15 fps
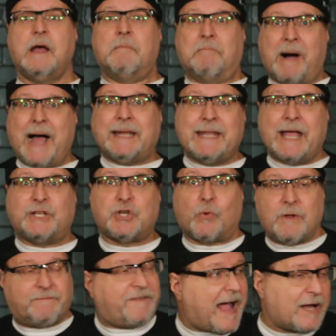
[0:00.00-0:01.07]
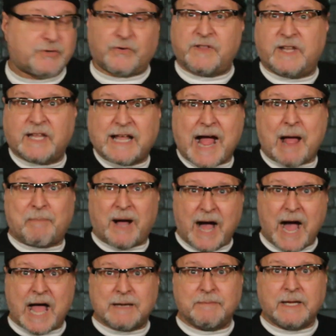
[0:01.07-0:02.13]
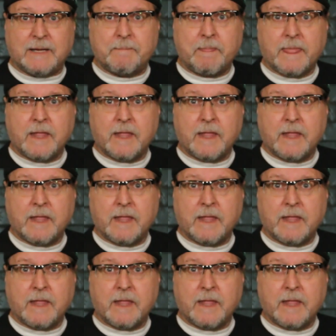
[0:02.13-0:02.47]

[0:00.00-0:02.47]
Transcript: My nature went faster than the guy behind me.